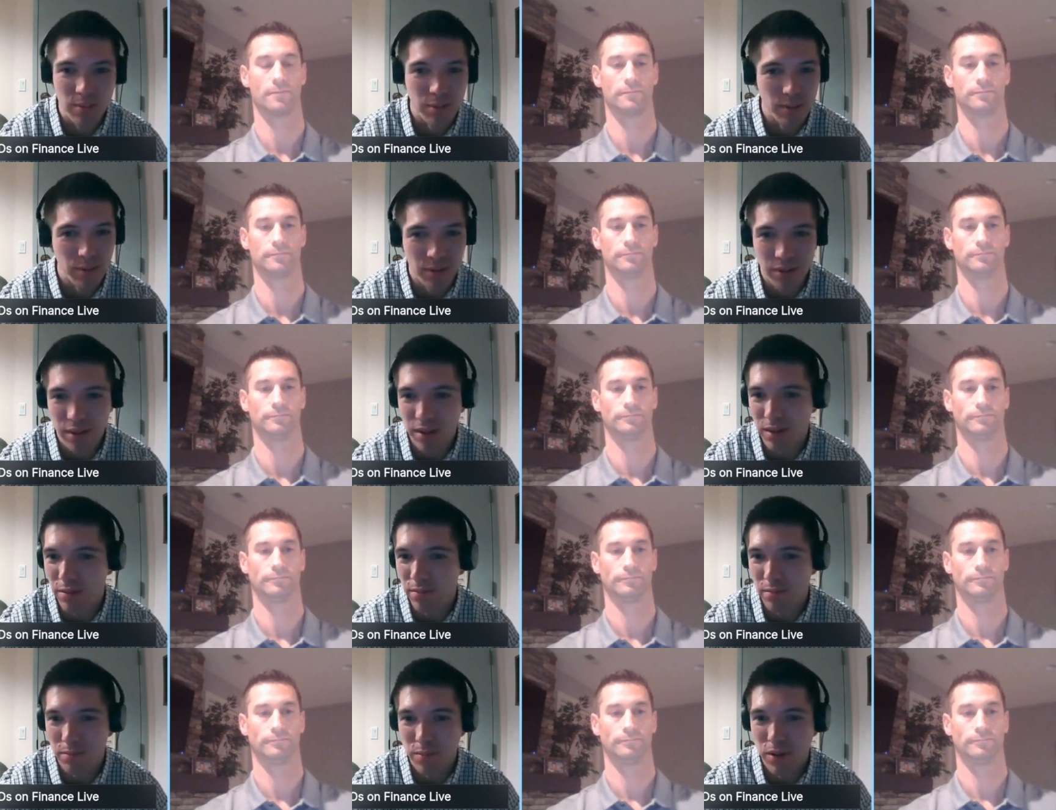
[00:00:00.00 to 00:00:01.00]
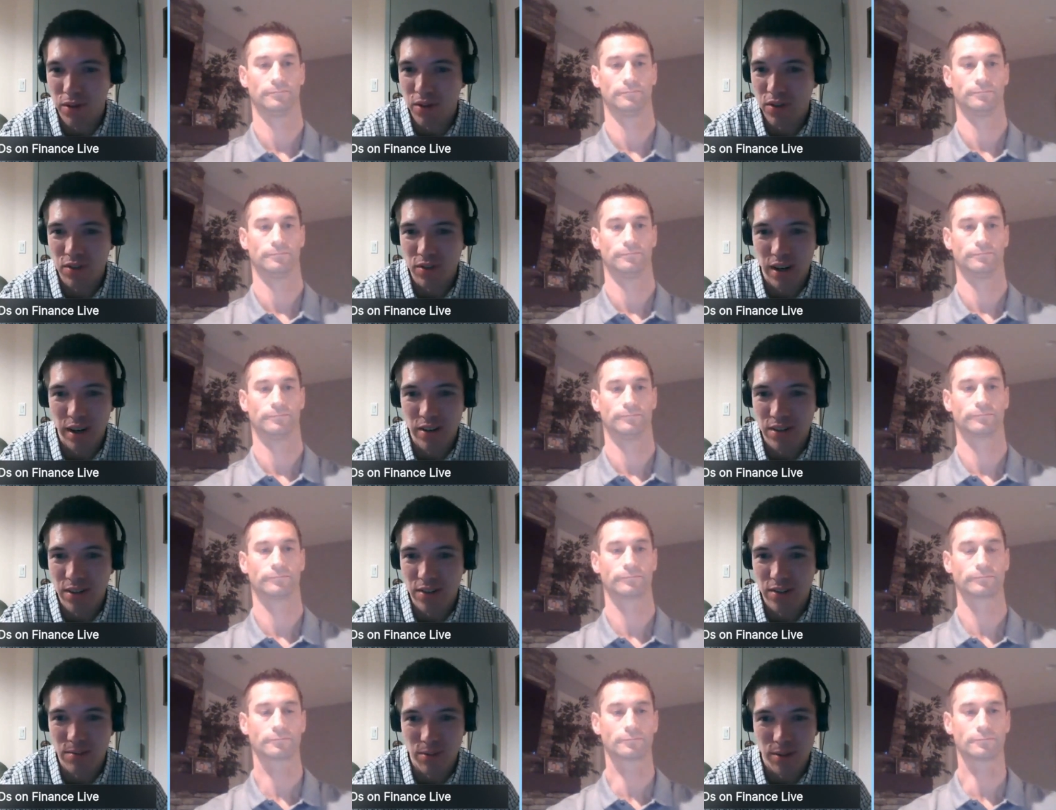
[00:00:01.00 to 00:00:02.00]
Speaker 1: Some people think a picture
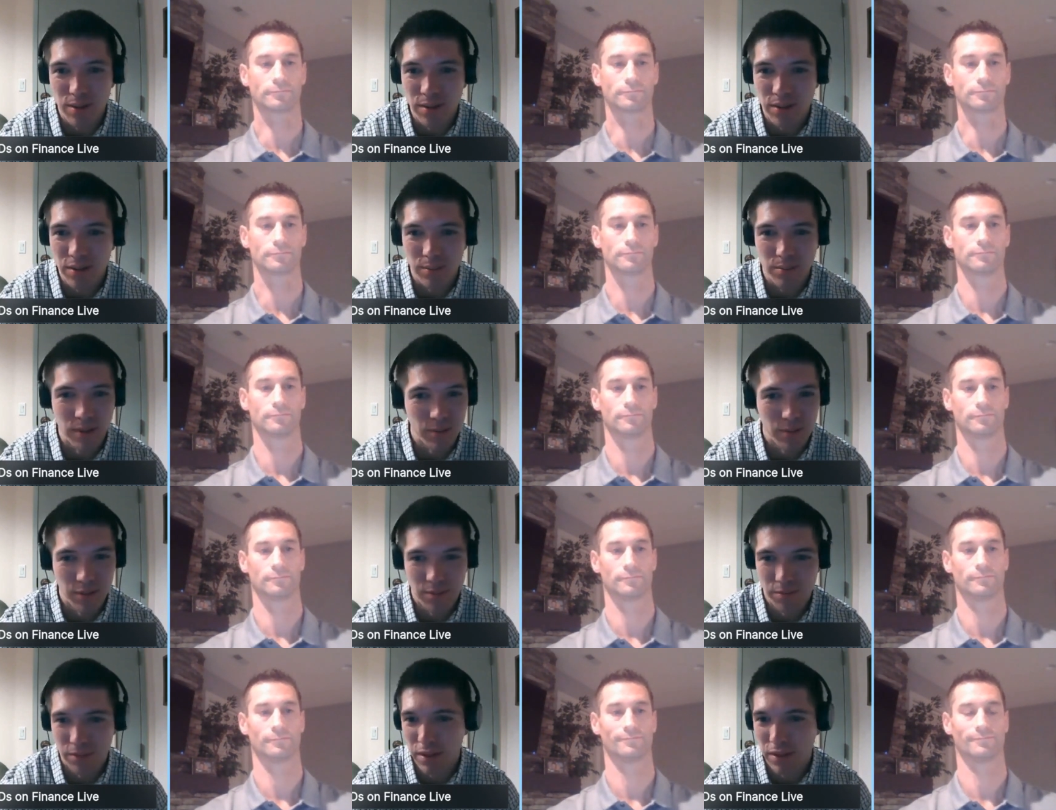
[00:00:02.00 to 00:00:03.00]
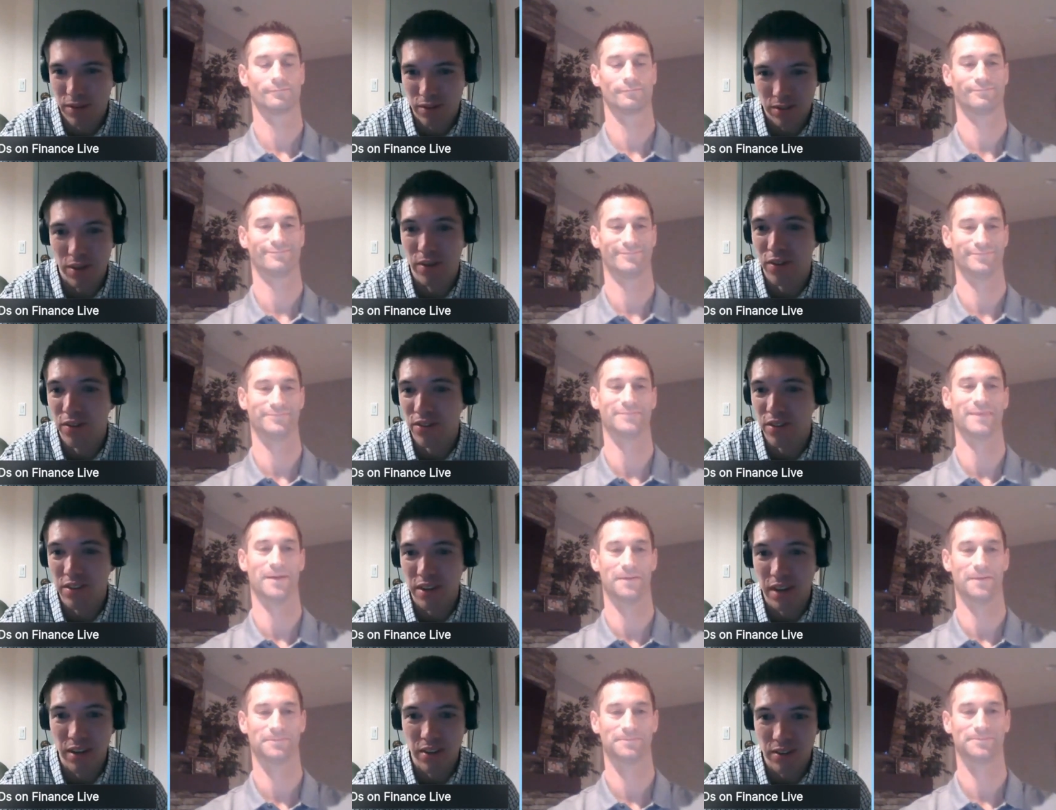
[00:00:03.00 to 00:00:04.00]
slideshow is important. Some people think it's, you know, the
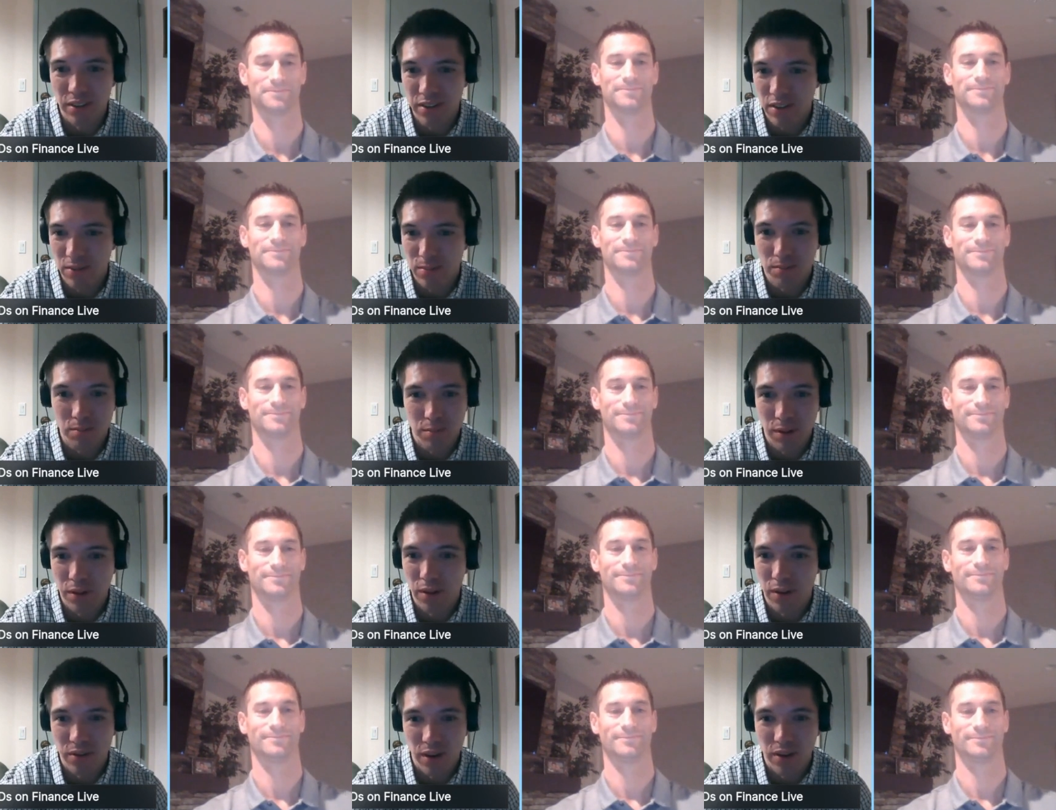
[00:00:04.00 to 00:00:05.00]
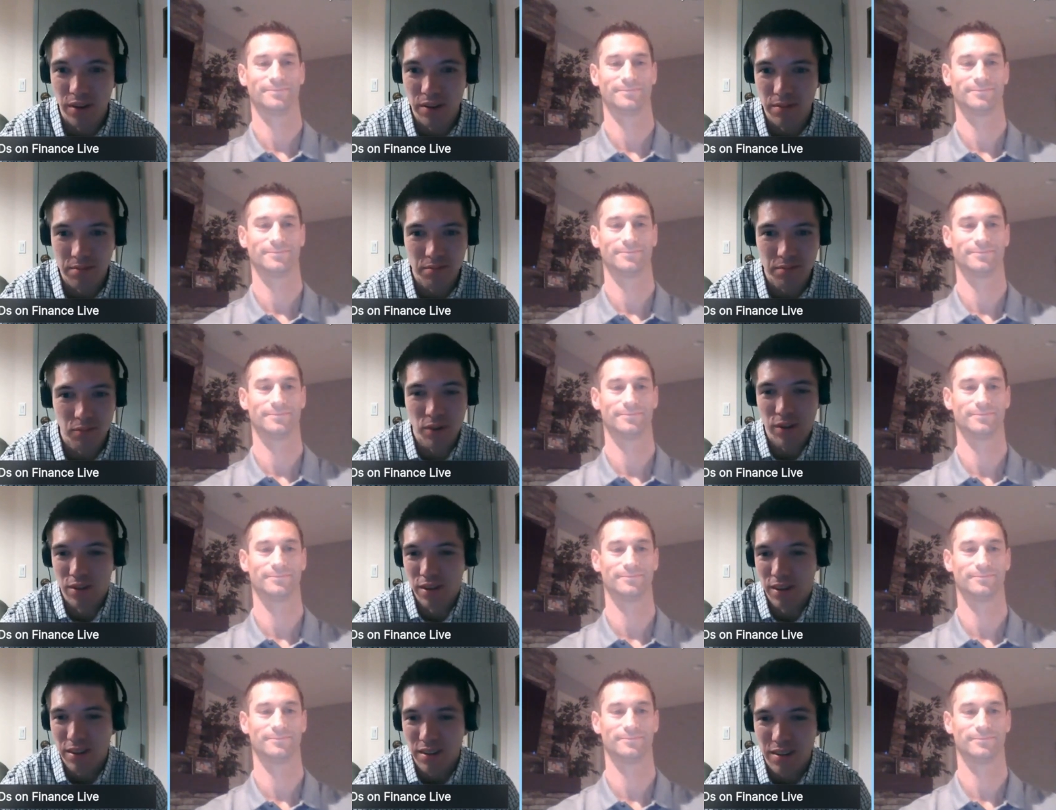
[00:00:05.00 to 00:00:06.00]
CTAs, like just putting those all. To, what do you
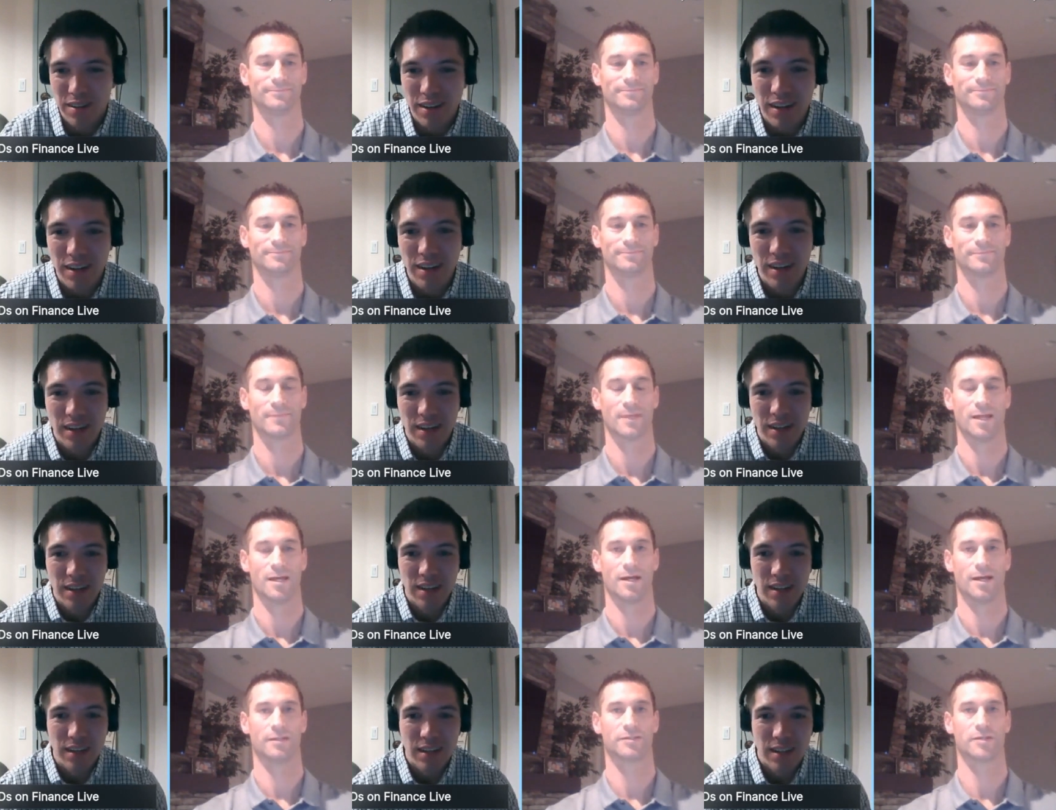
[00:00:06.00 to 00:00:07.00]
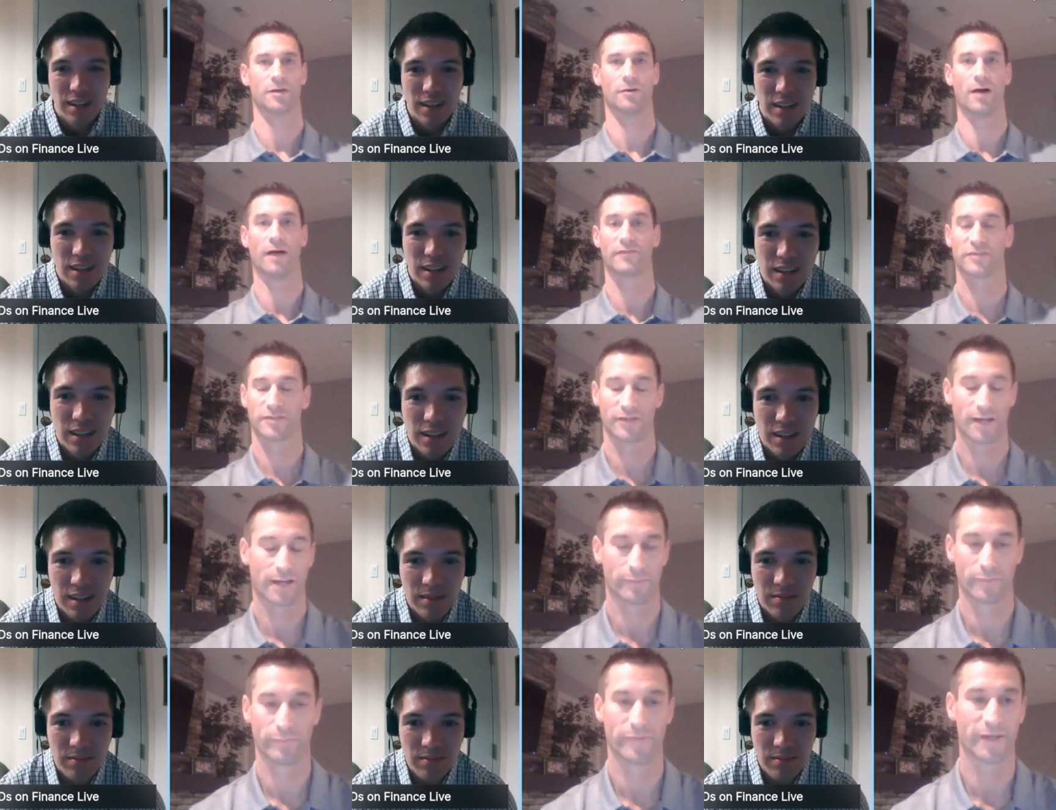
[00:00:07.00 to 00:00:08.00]
Speaker 2: think? So obviously,
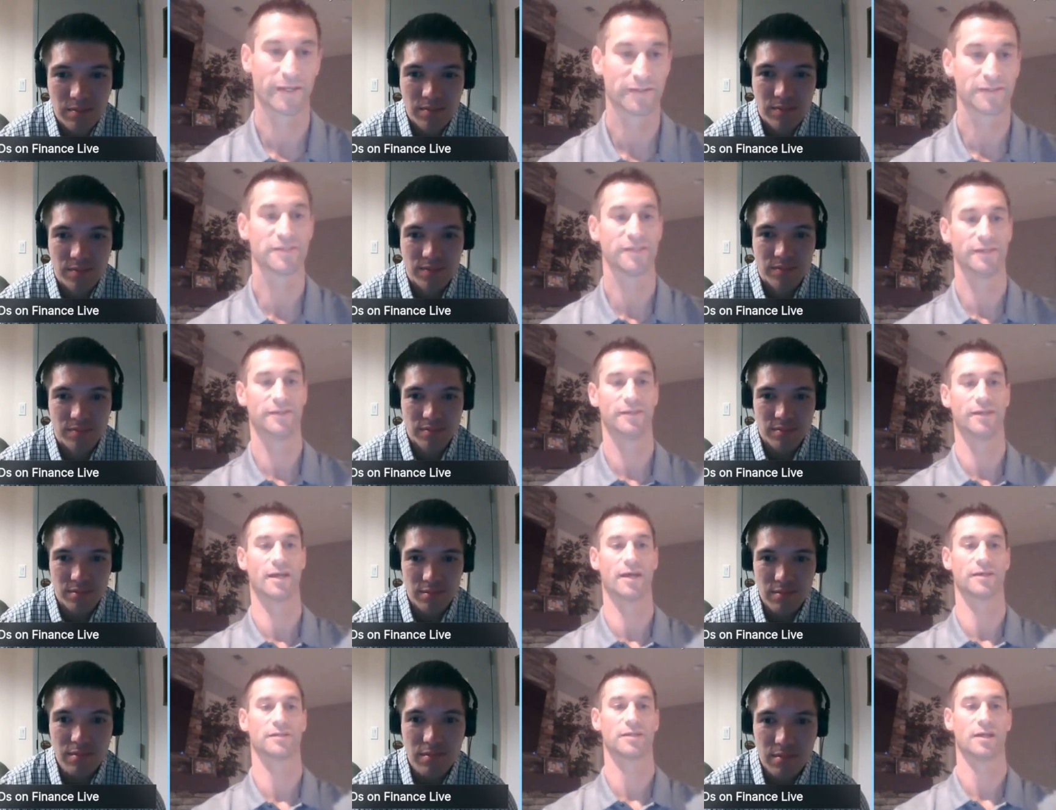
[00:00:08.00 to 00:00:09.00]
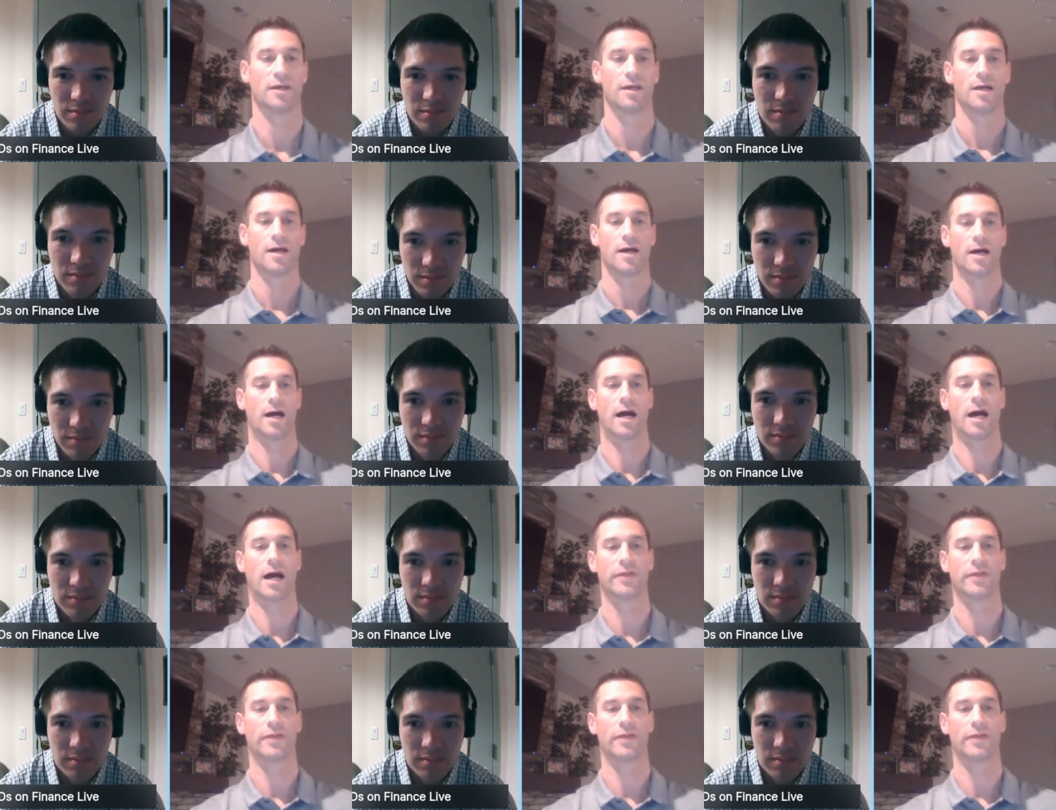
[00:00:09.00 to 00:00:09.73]
I'm big into CTAs. Mm. I